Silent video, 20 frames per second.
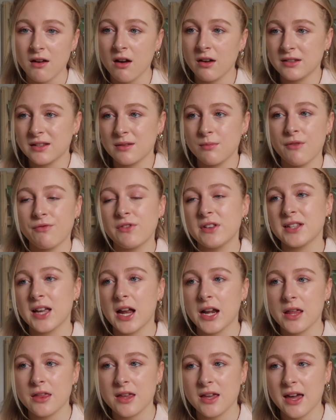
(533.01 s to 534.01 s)
Ask them if there's
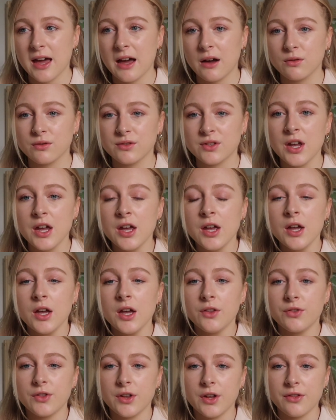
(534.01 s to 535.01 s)
anything else
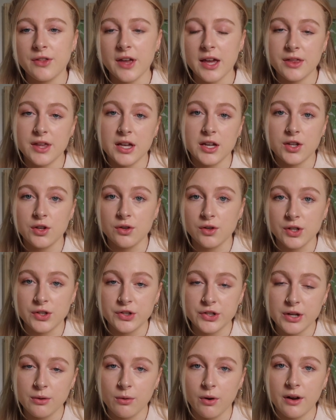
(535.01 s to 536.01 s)
that they think you can do,